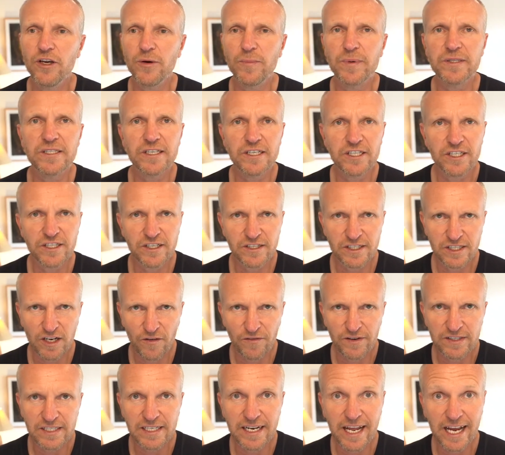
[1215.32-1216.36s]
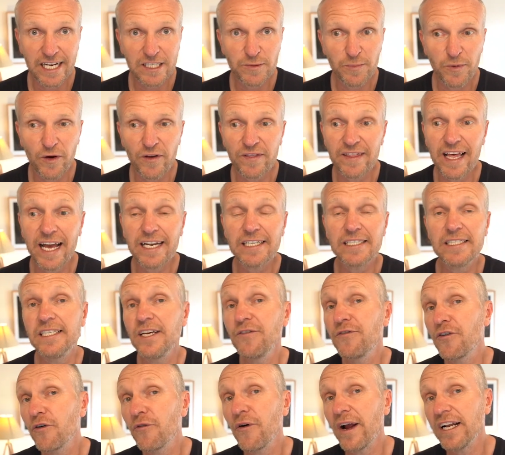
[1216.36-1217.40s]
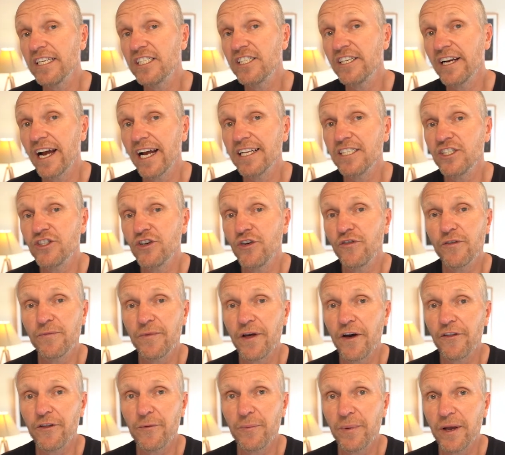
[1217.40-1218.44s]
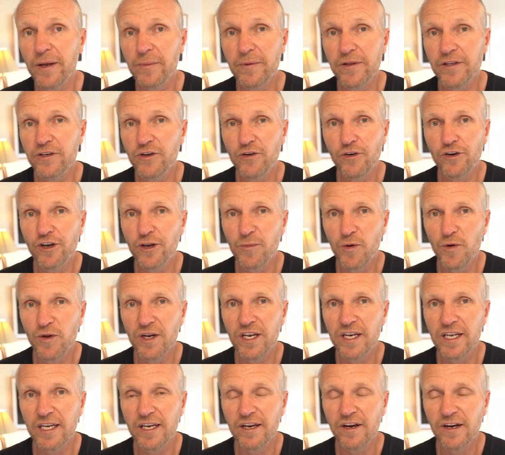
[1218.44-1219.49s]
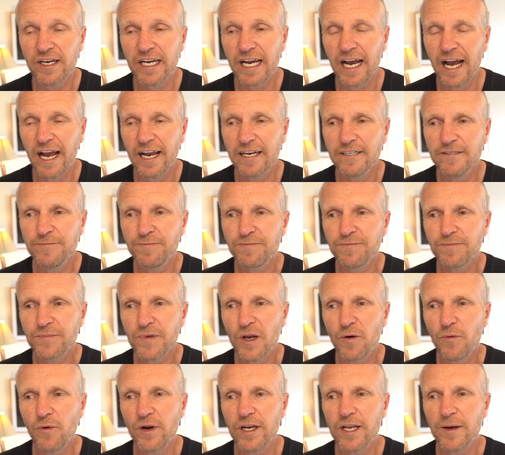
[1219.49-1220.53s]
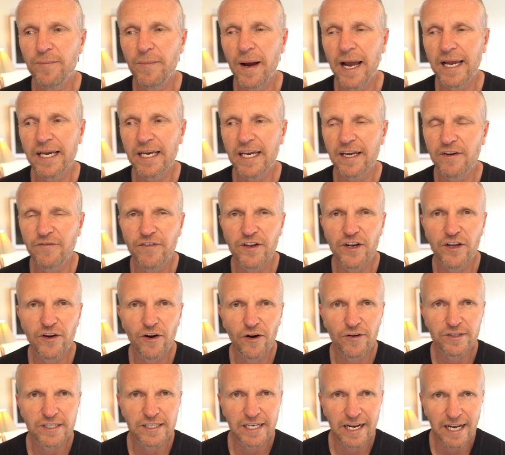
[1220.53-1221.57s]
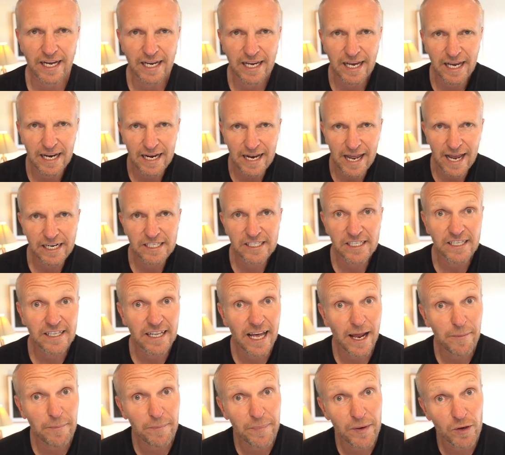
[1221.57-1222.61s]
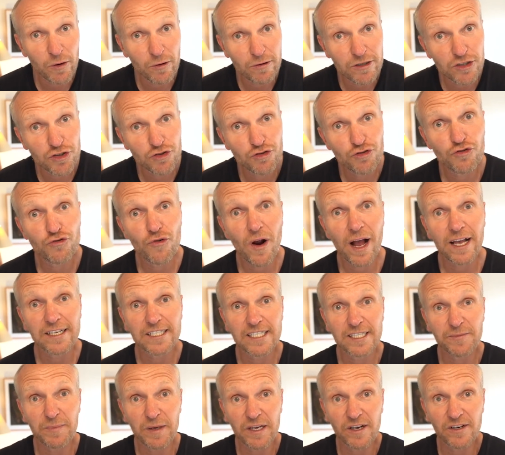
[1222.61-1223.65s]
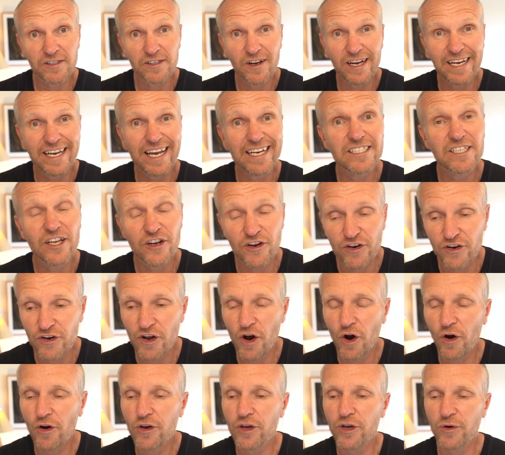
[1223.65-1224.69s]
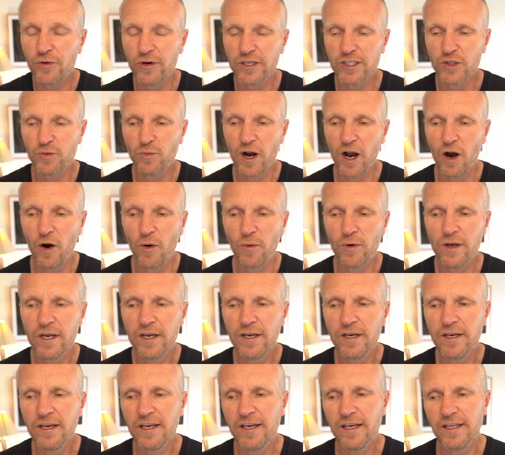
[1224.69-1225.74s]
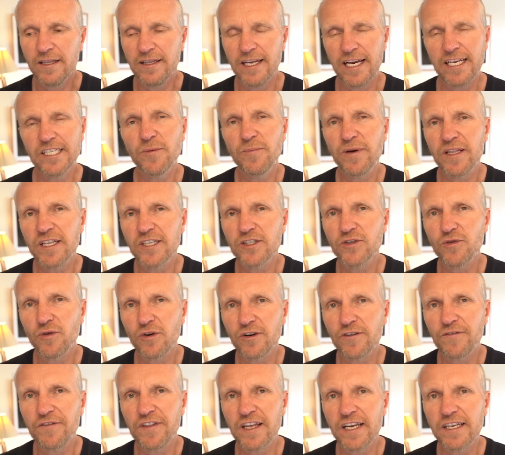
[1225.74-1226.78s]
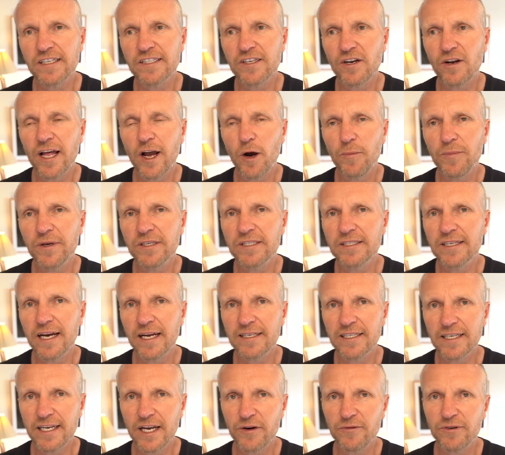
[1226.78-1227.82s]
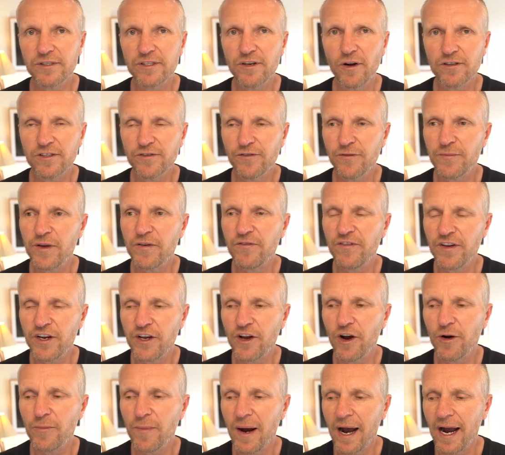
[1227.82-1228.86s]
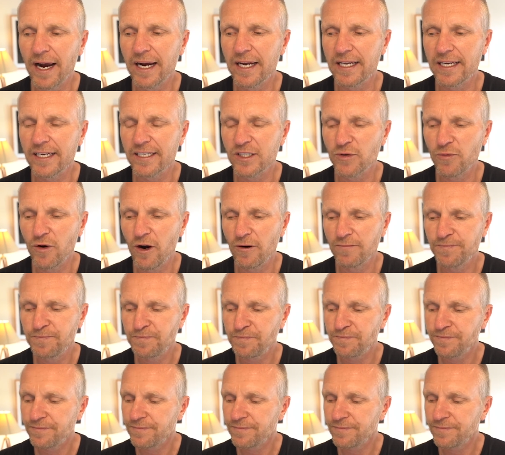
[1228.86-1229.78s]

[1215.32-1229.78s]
you position yourself as an expert. That differentiates you from the other people in your community, okay? When you're making videos that are connection, that builds trust because I get to know you as well. These will be the sort of things that will help you start to get results from your video marketing as well